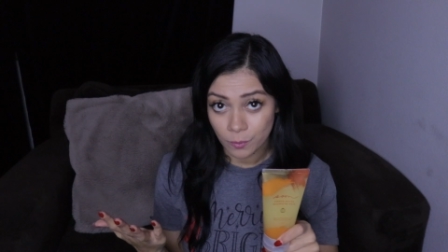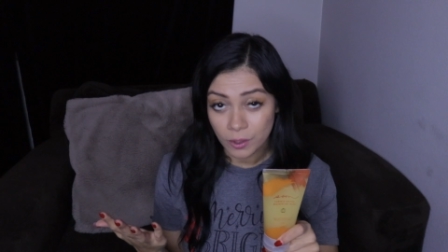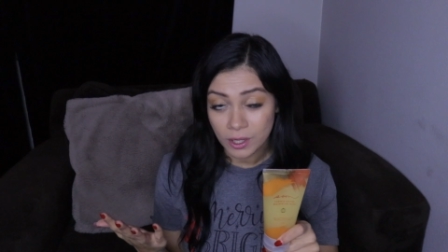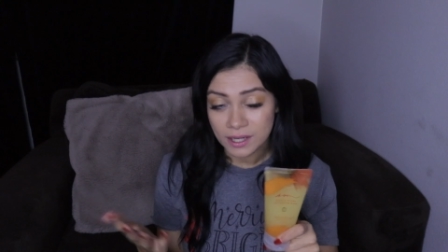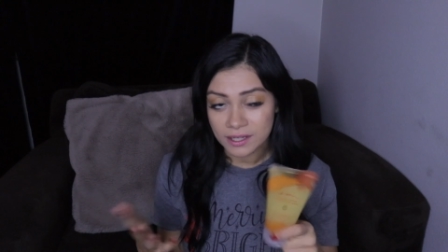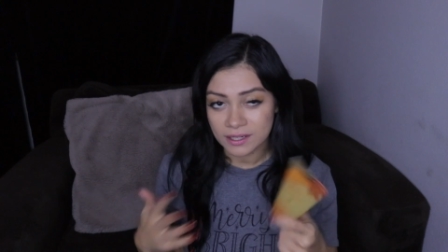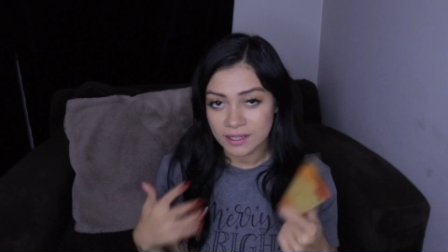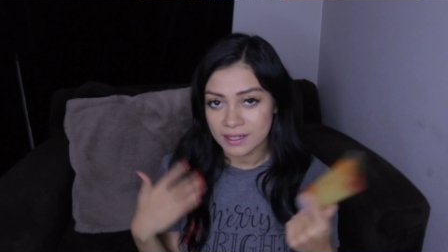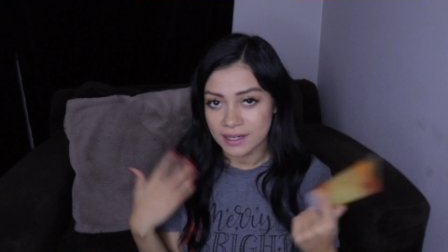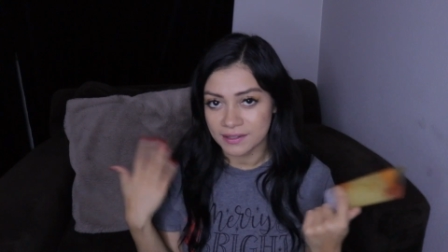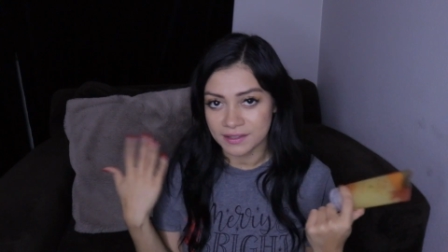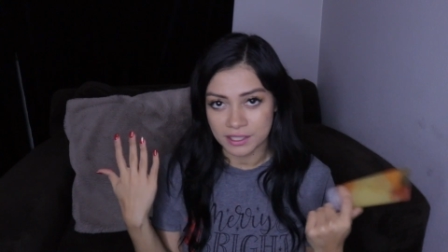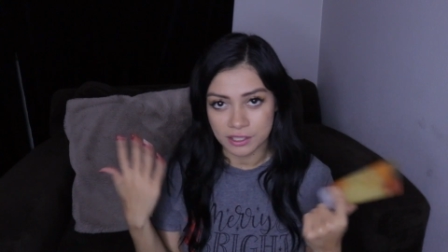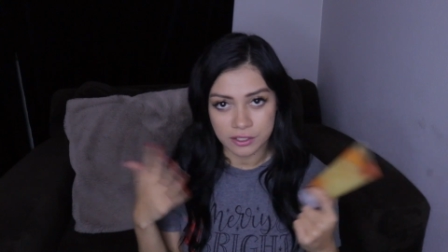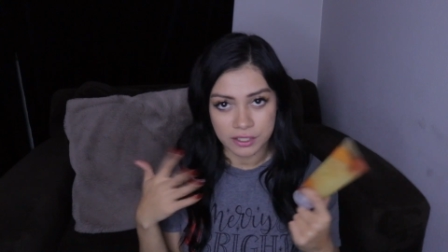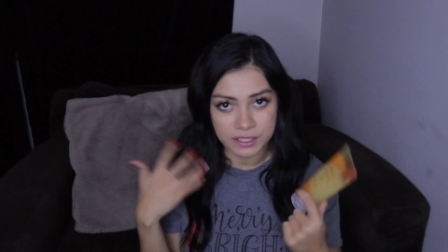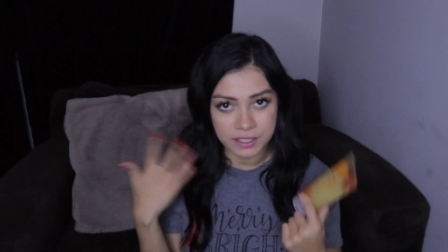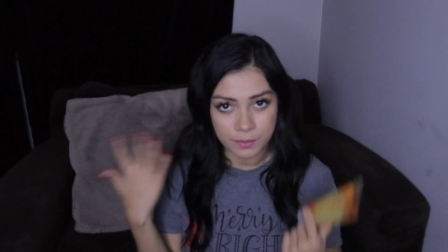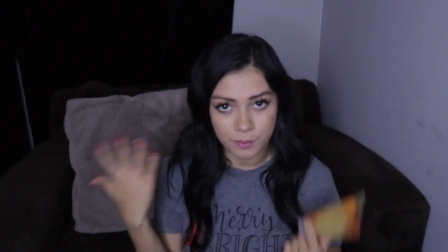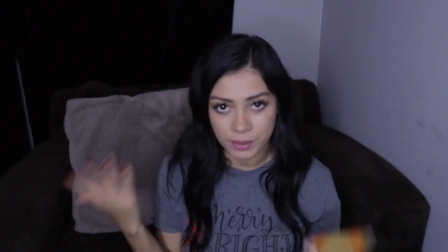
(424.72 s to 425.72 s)
water, and then
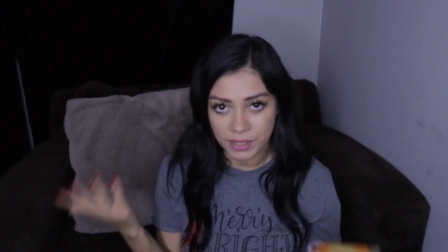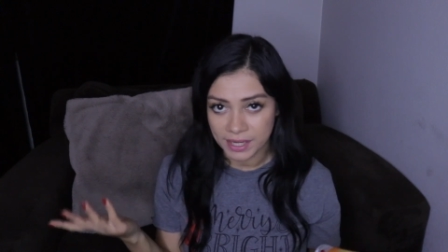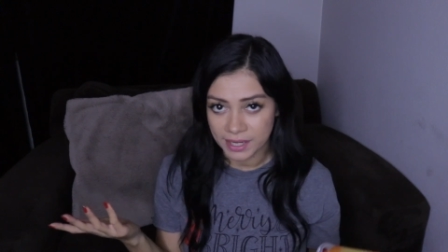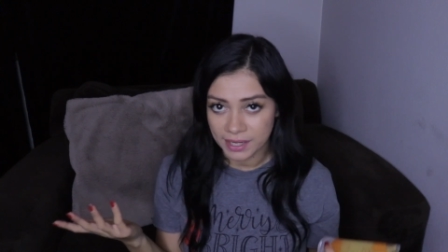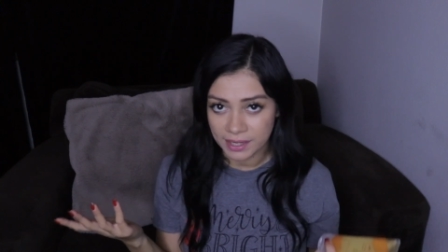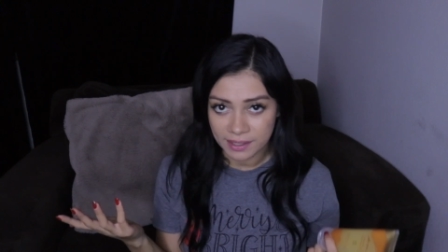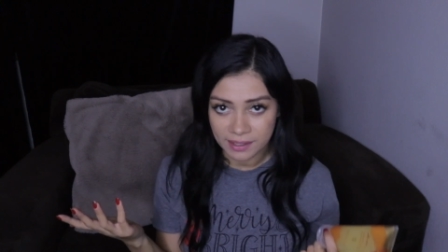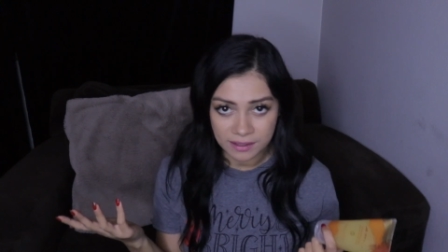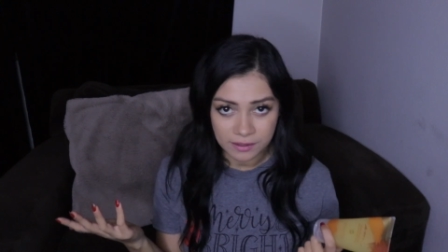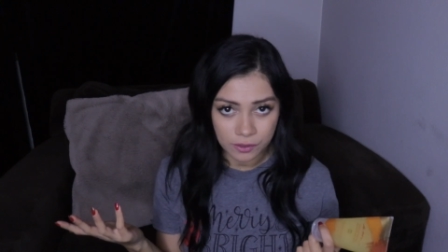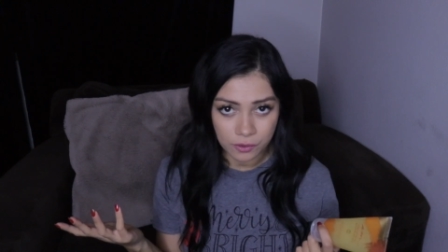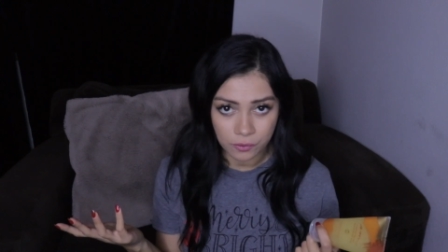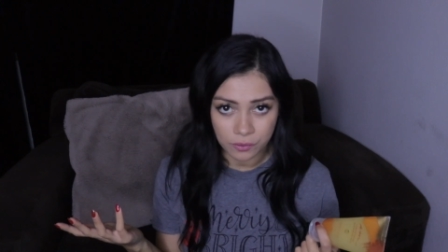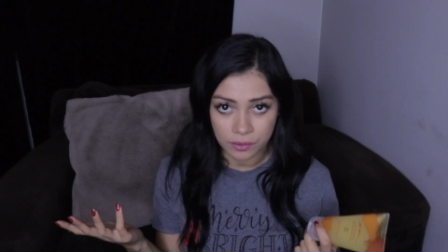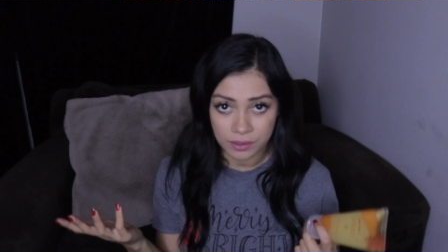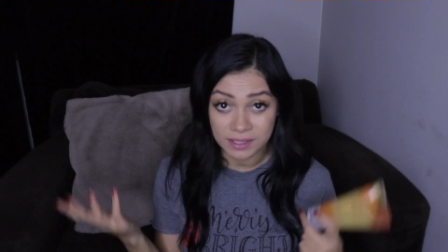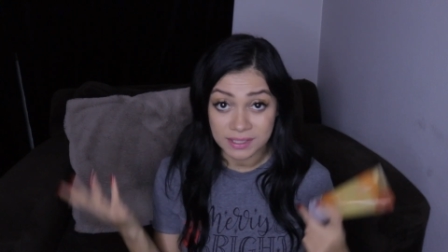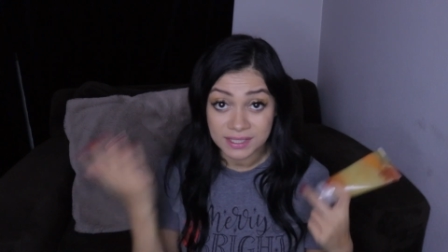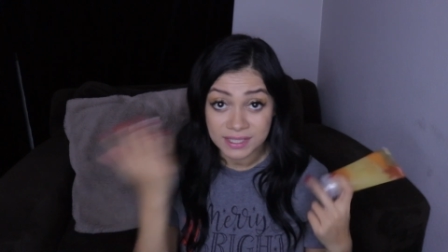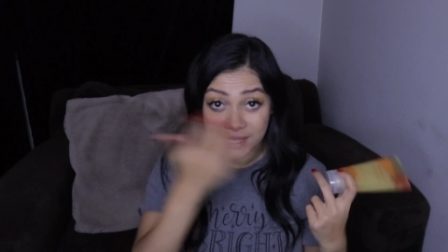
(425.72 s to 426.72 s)
you just apply
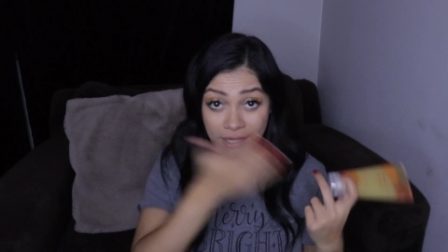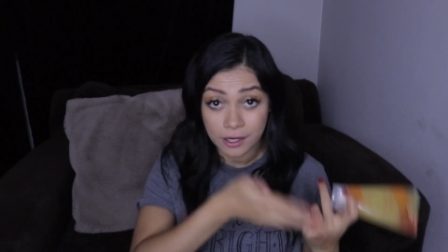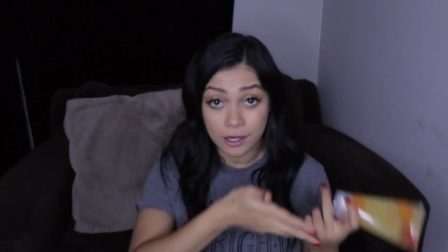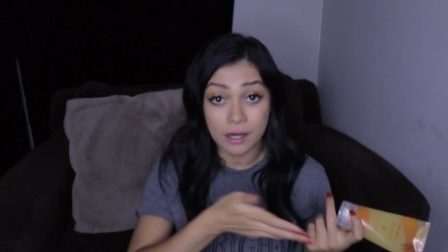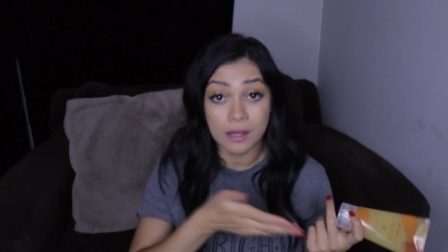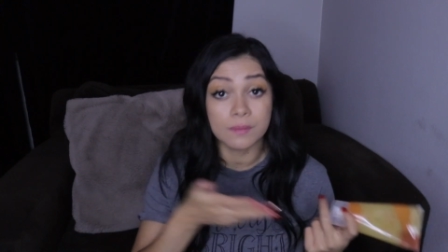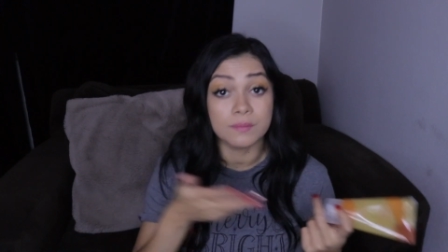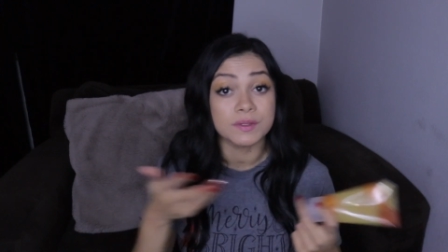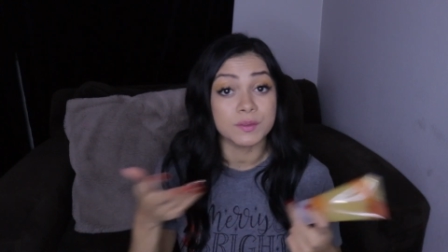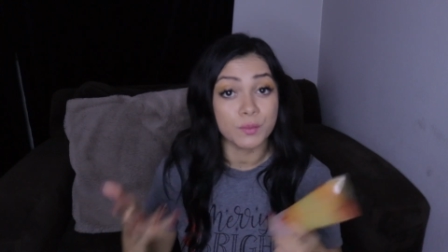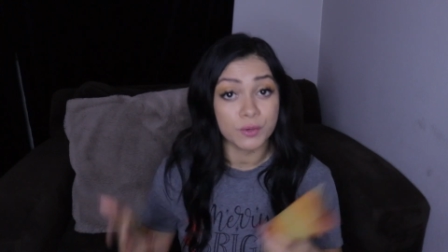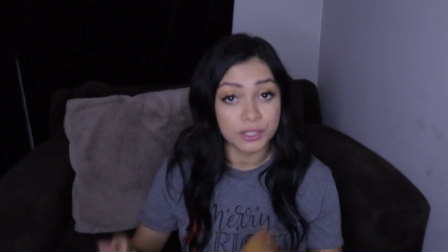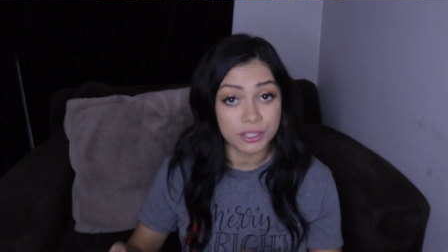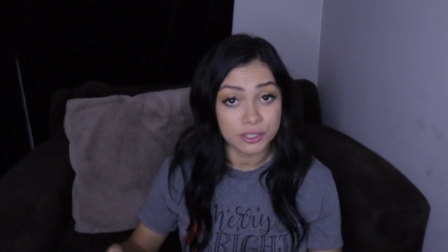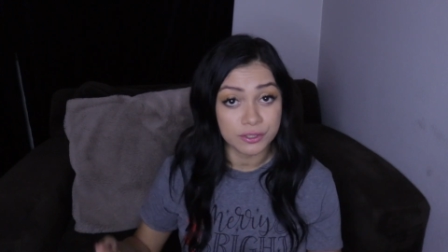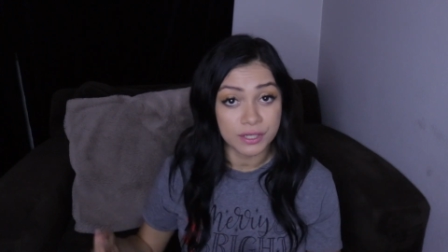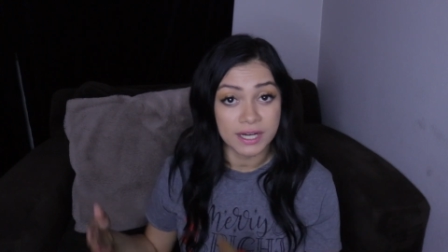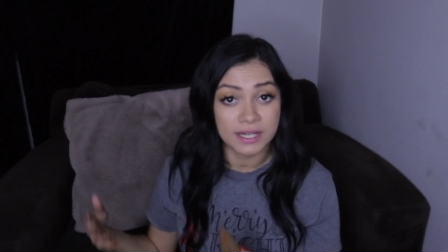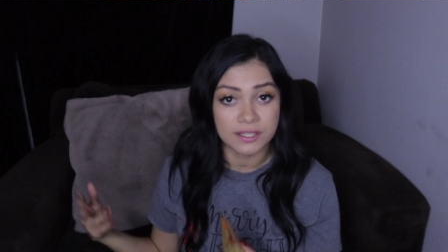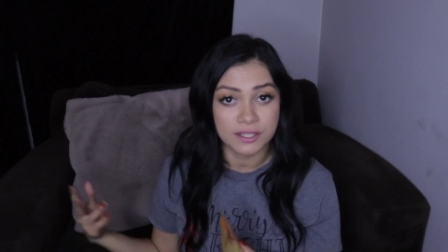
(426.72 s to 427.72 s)
your serums,
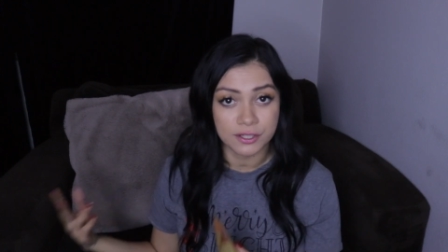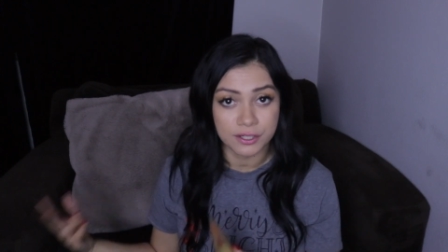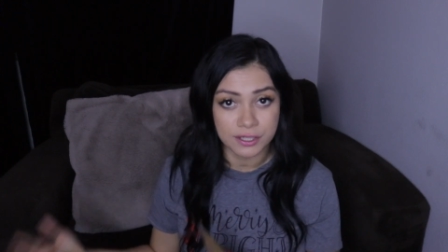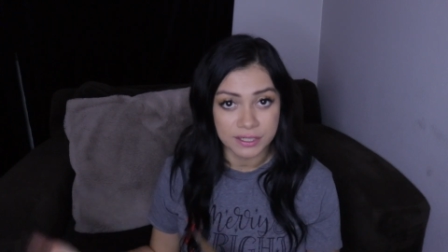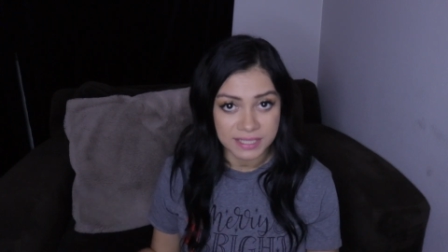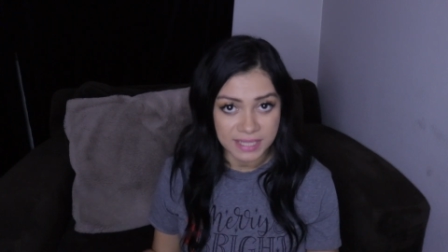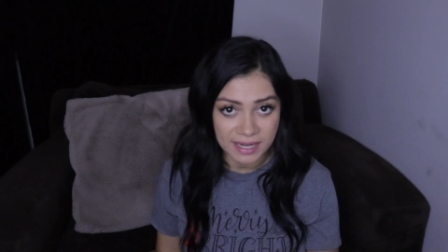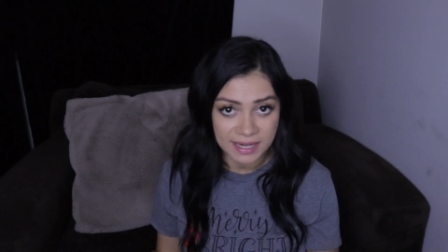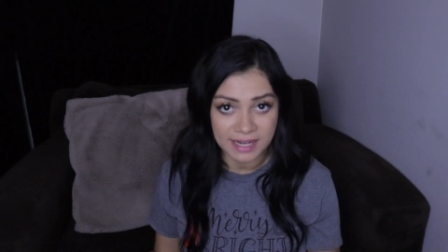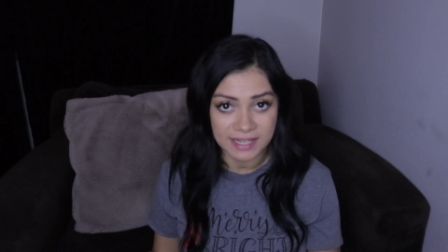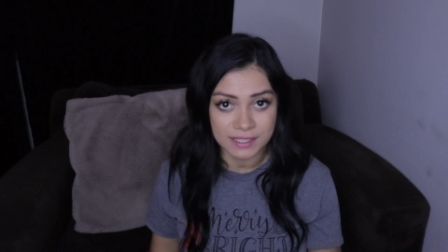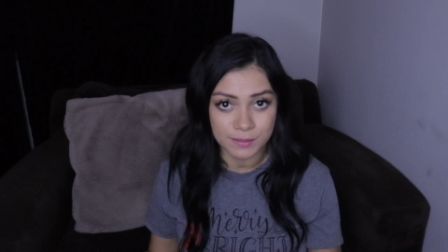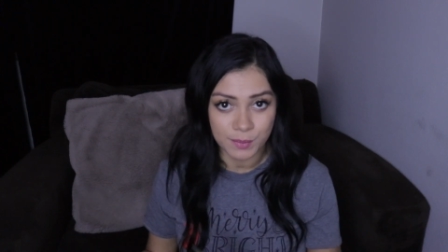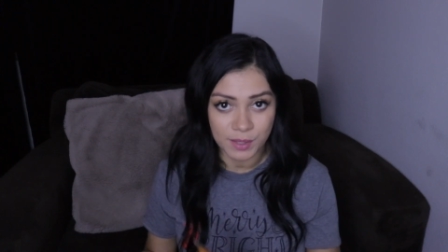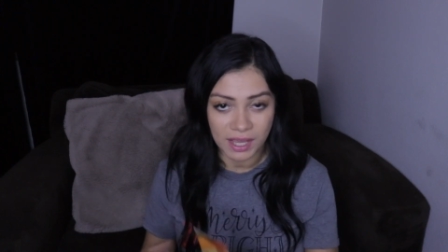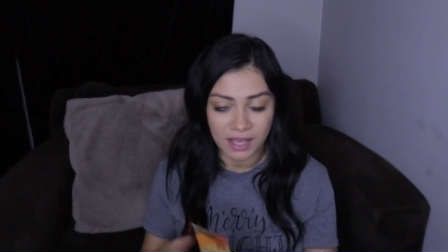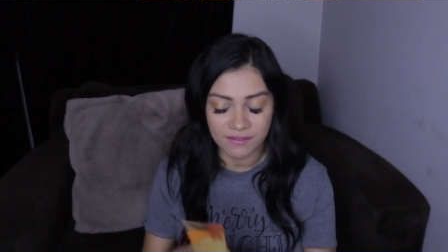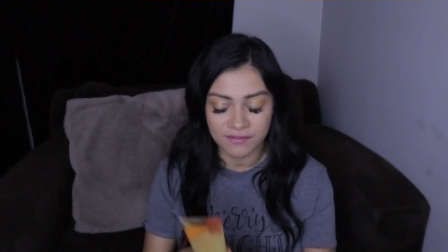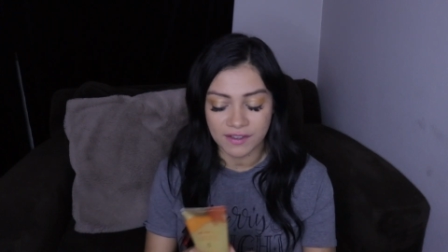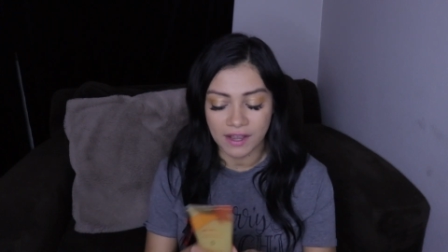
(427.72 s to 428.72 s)
moisturizers, and
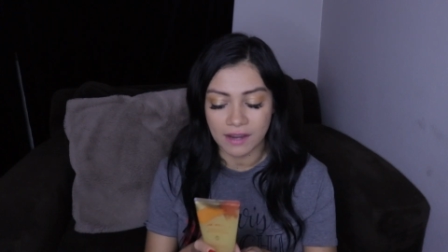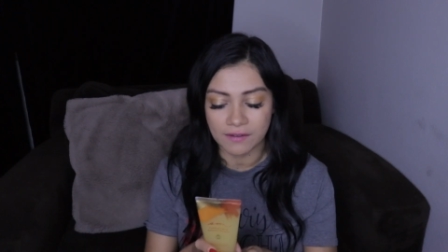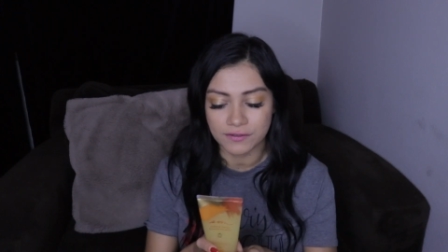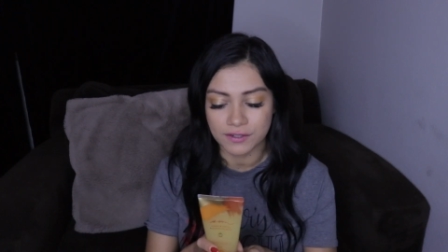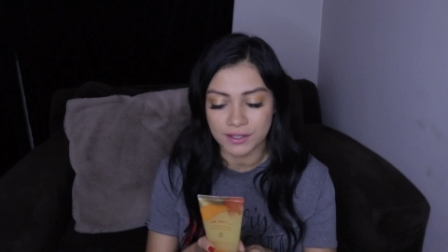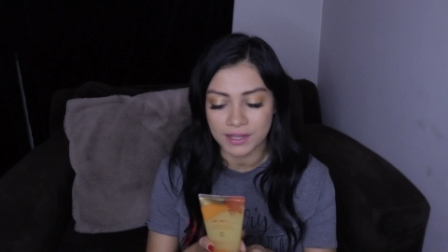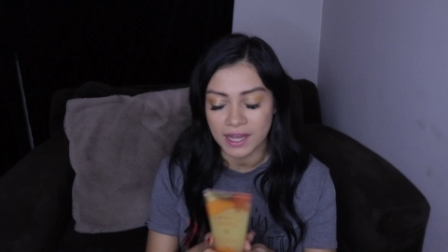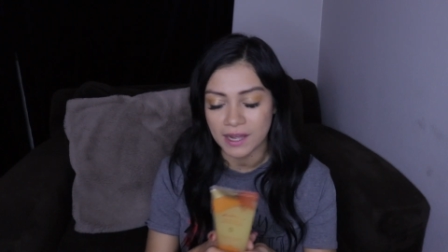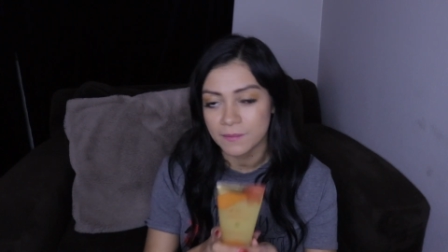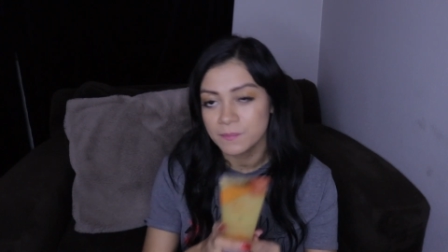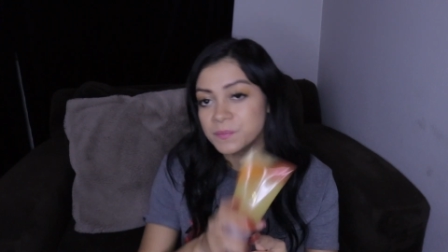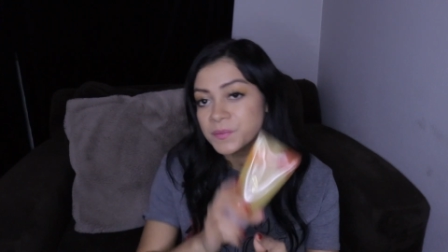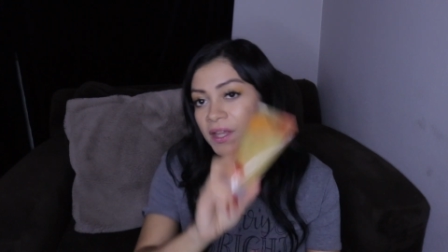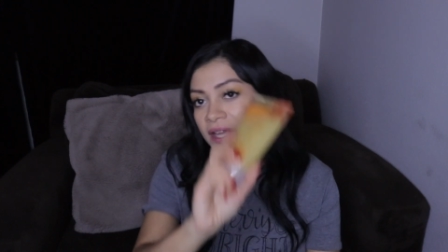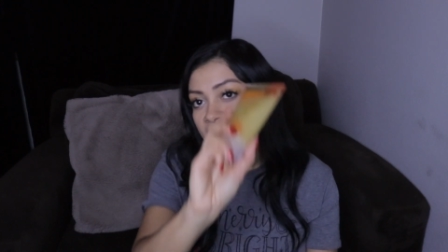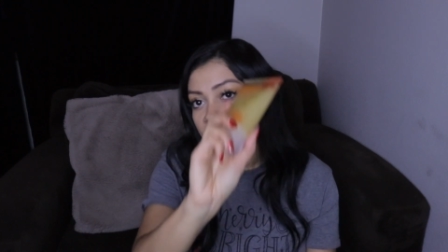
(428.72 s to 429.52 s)
SPF after that.